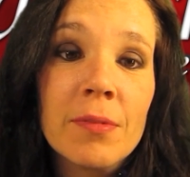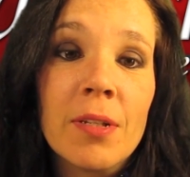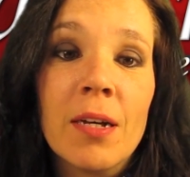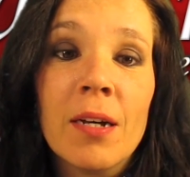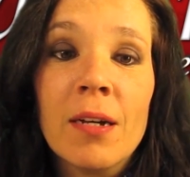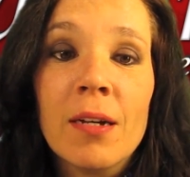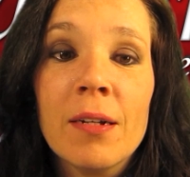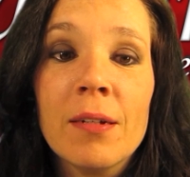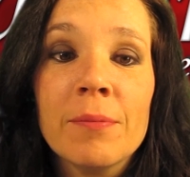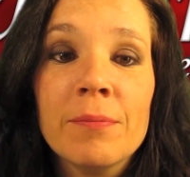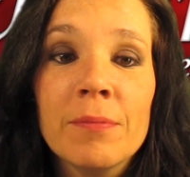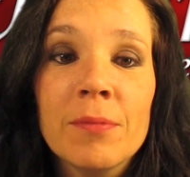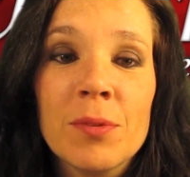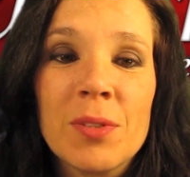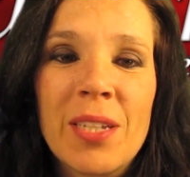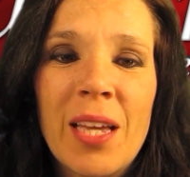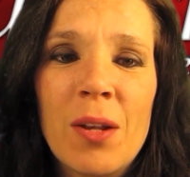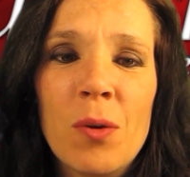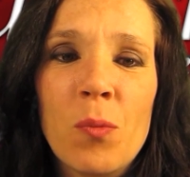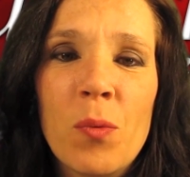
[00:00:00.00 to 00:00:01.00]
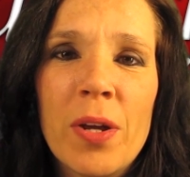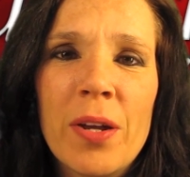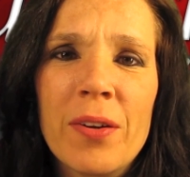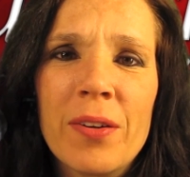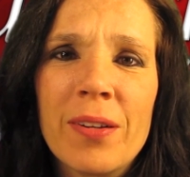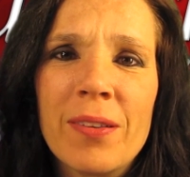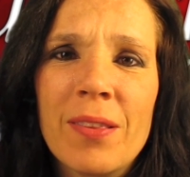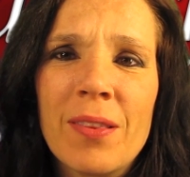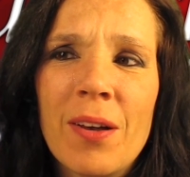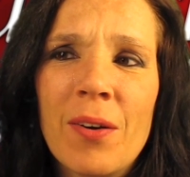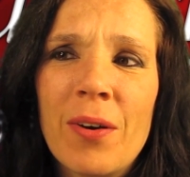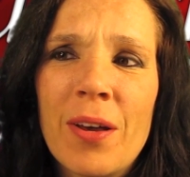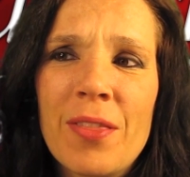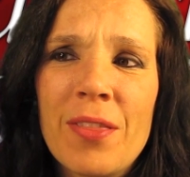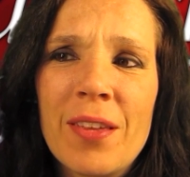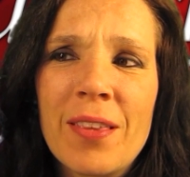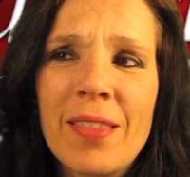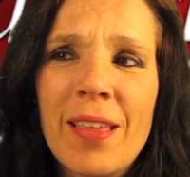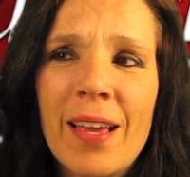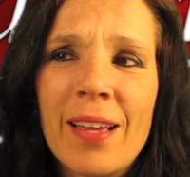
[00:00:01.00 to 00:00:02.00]
Um, it was kind of weird, though. I
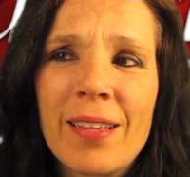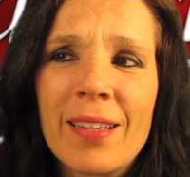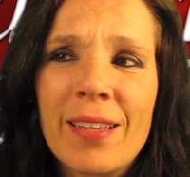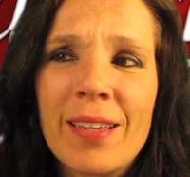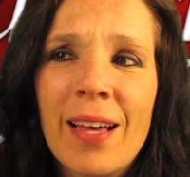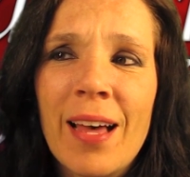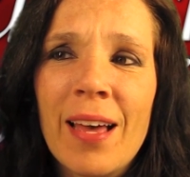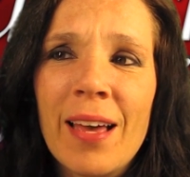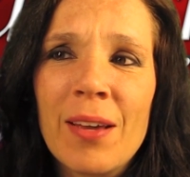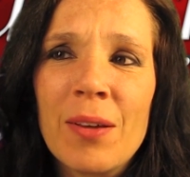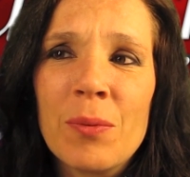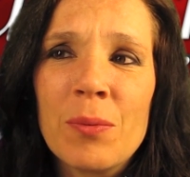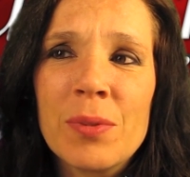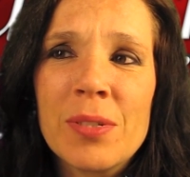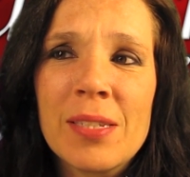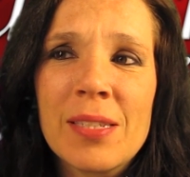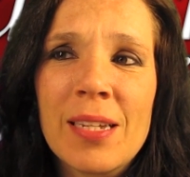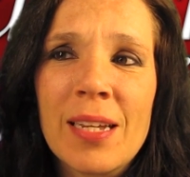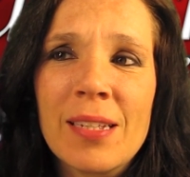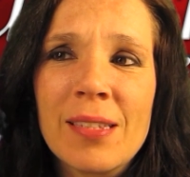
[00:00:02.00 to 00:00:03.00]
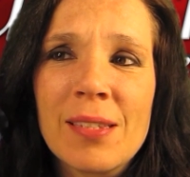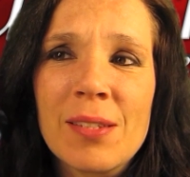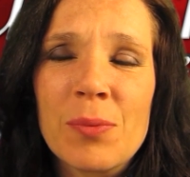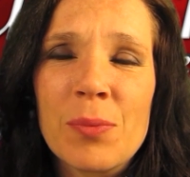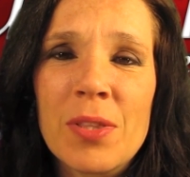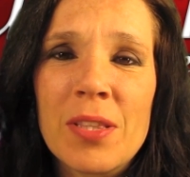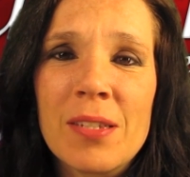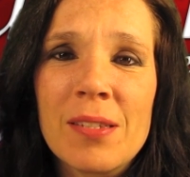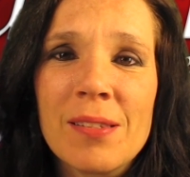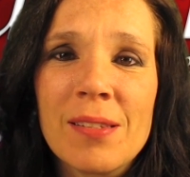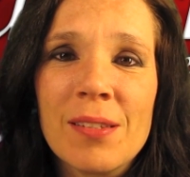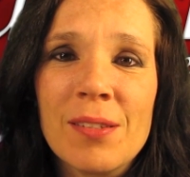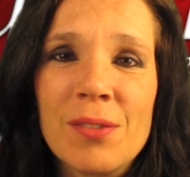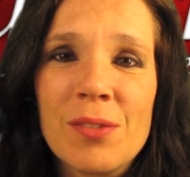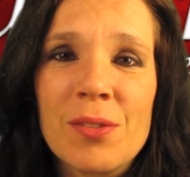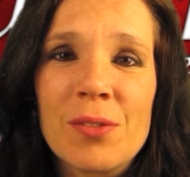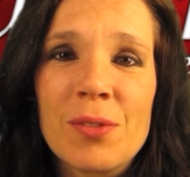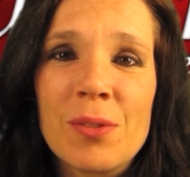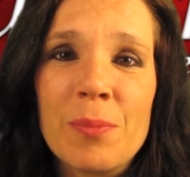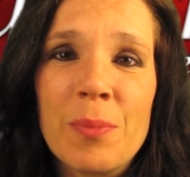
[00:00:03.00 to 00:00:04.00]
think that guy was dancing with his
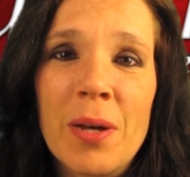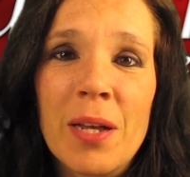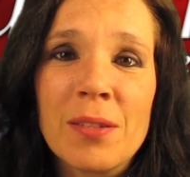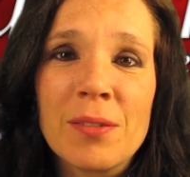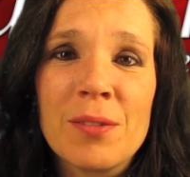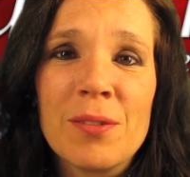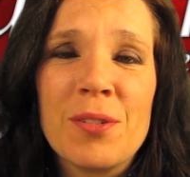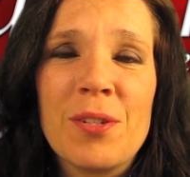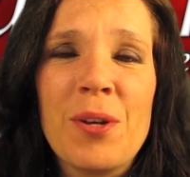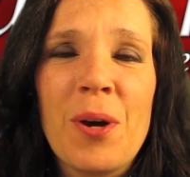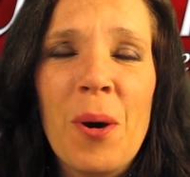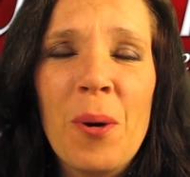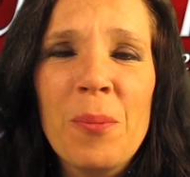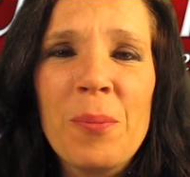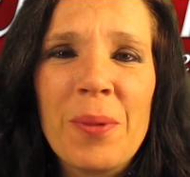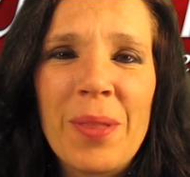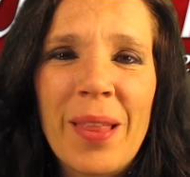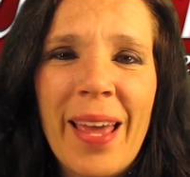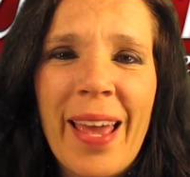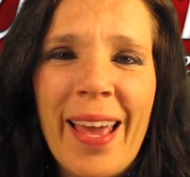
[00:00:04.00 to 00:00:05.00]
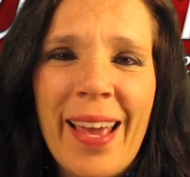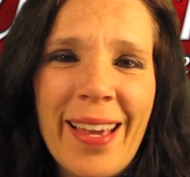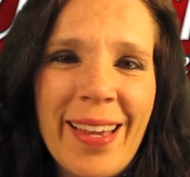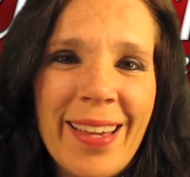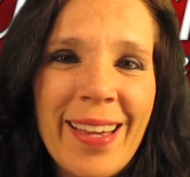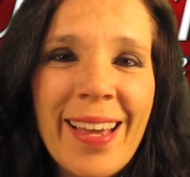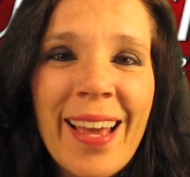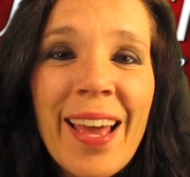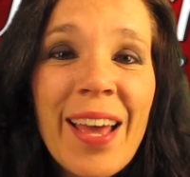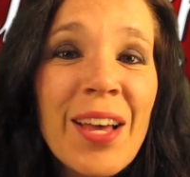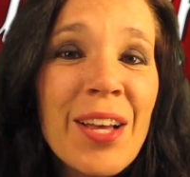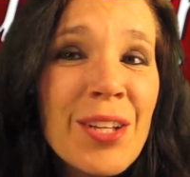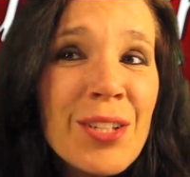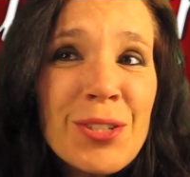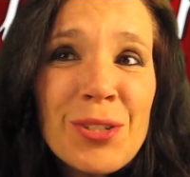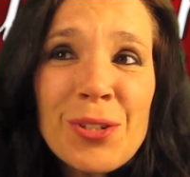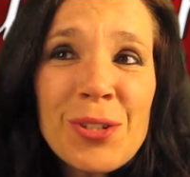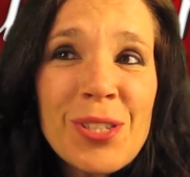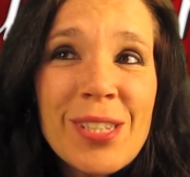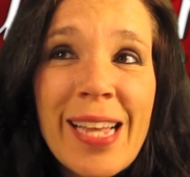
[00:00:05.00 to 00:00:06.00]
sister, the Pasta Doble.
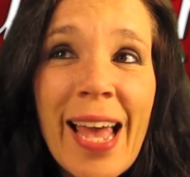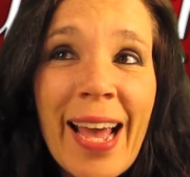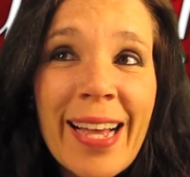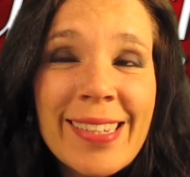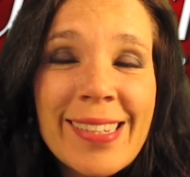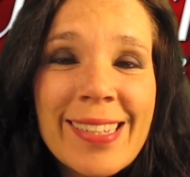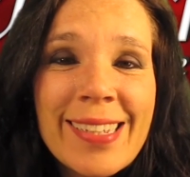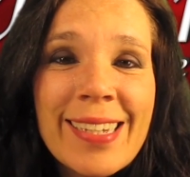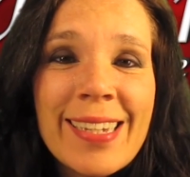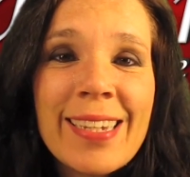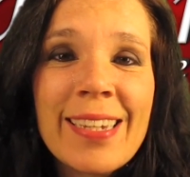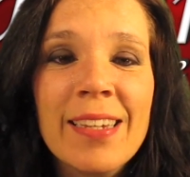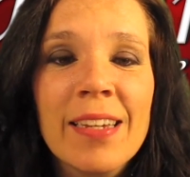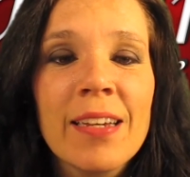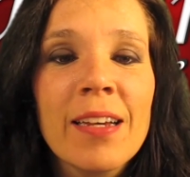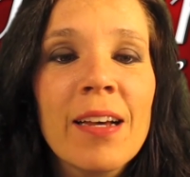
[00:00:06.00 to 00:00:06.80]
Too sexy.